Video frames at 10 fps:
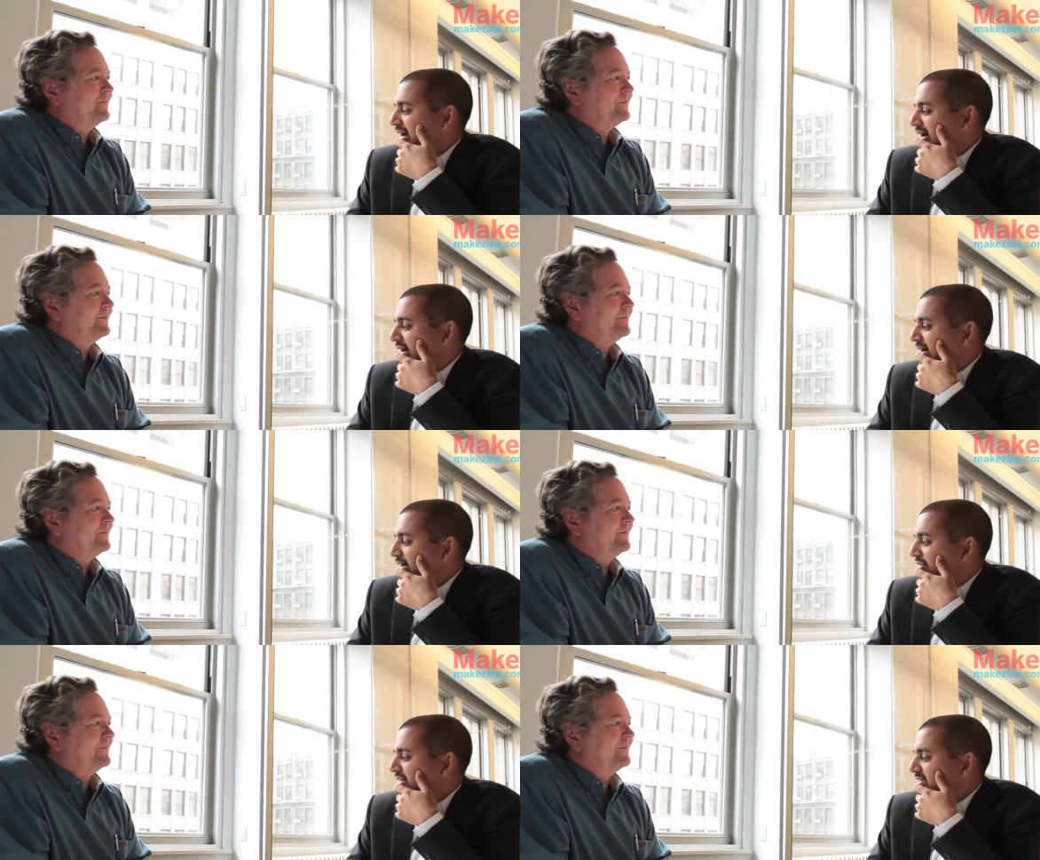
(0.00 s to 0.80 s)

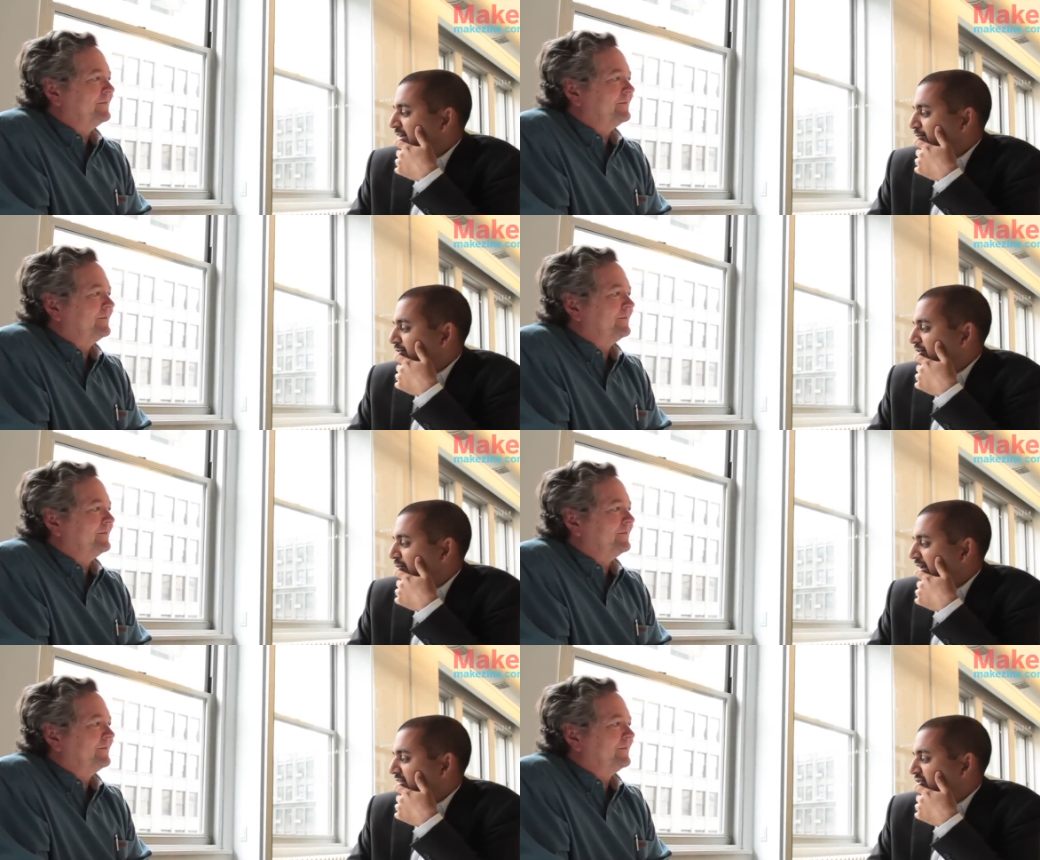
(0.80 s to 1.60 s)
Speaker 1: I, I think that's absolutely
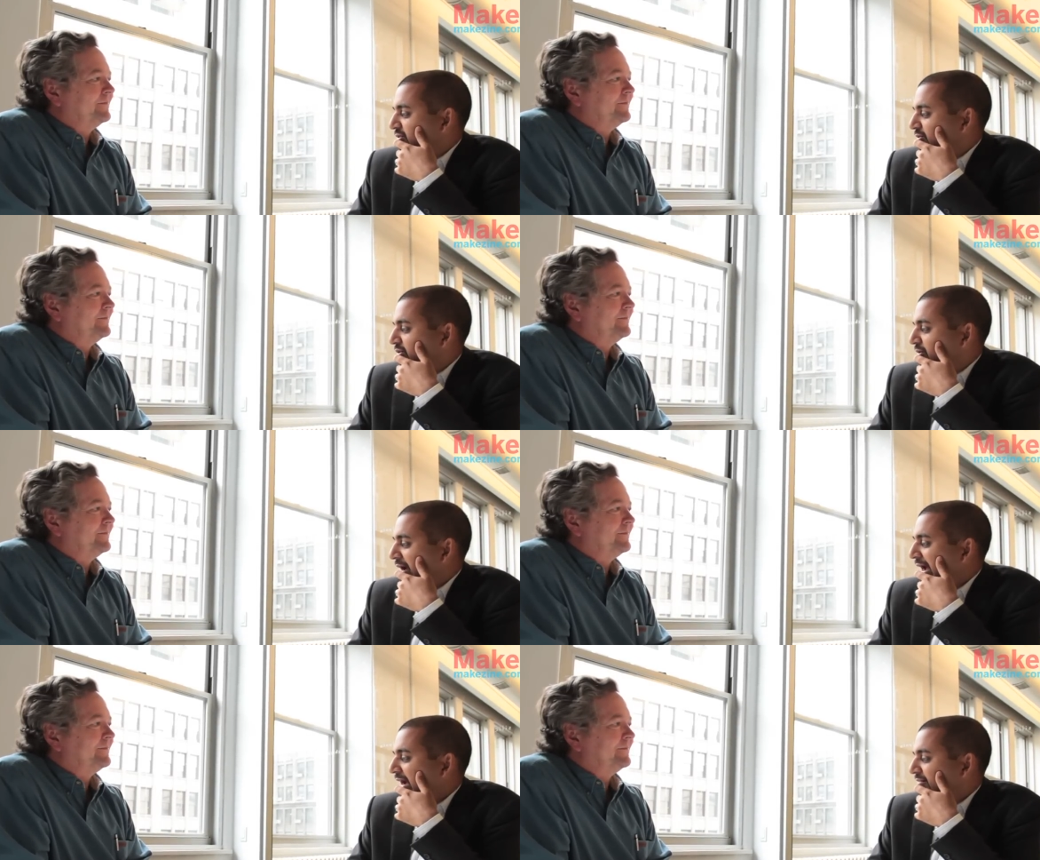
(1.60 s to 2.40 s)
right. Is you you
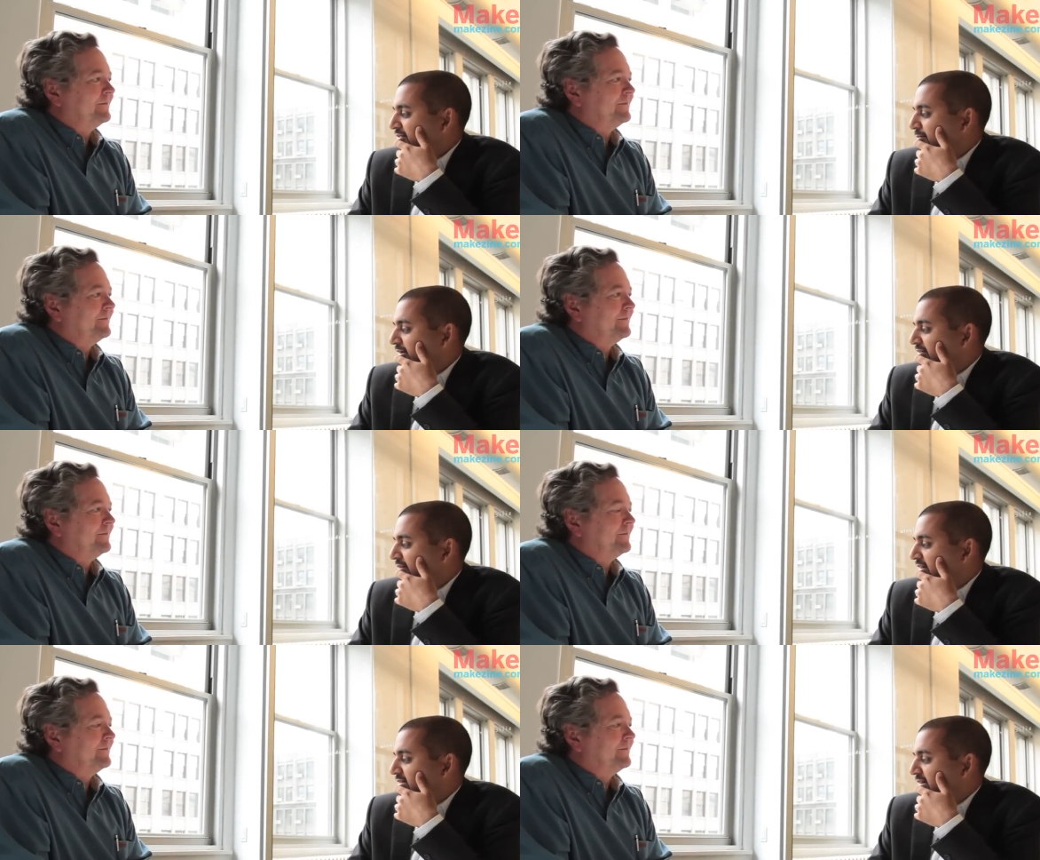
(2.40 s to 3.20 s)
have to be
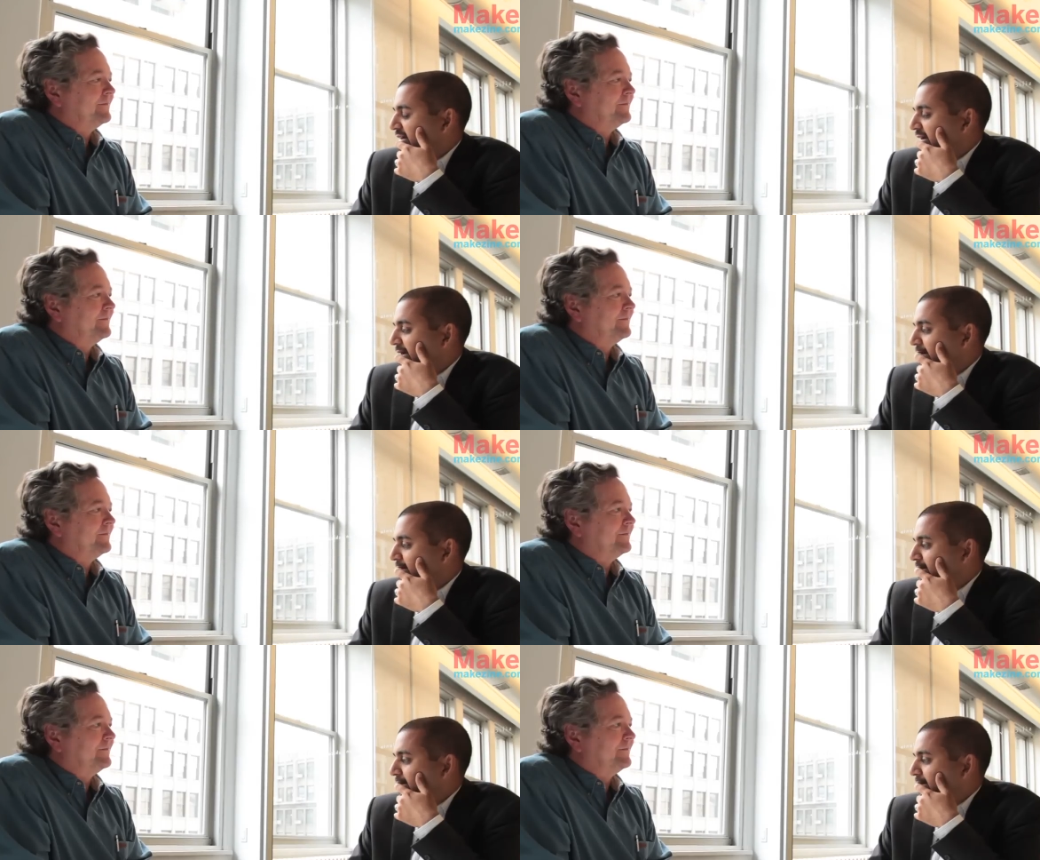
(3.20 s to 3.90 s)
inventing, and